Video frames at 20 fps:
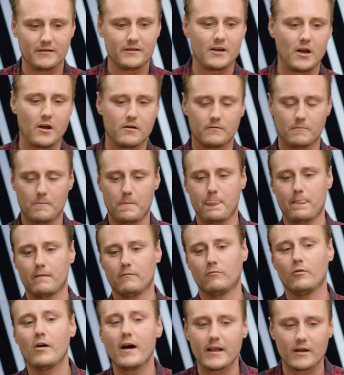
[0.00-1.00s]
but you know,
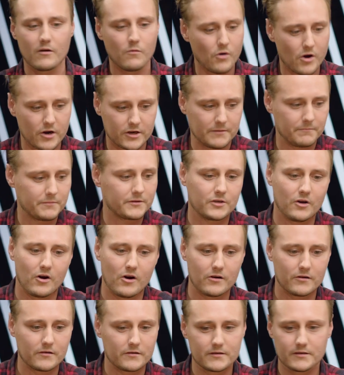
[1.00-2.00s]
writing worship
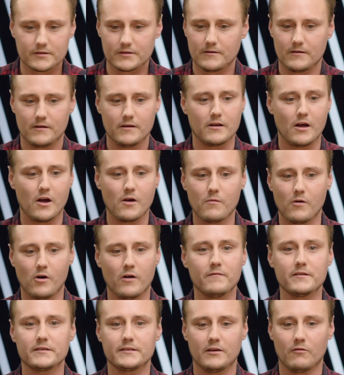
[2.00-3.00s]
songs, you know, we're
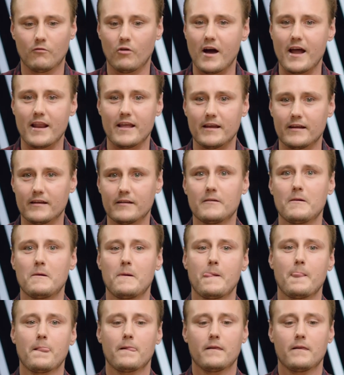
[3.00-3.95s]
obviously writing